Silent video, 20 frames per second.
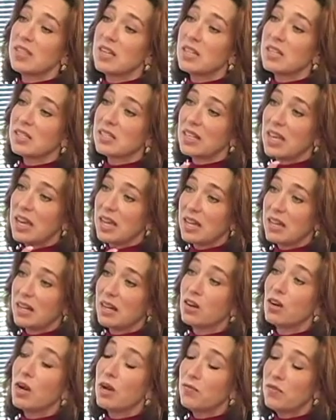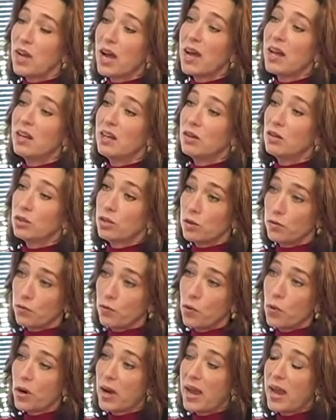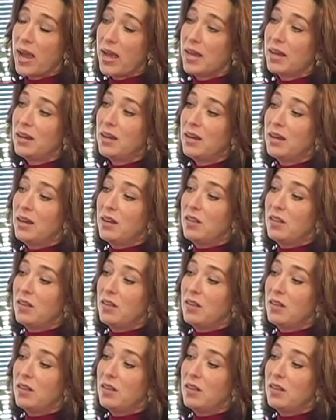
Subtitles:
They just can't or have not heretofore had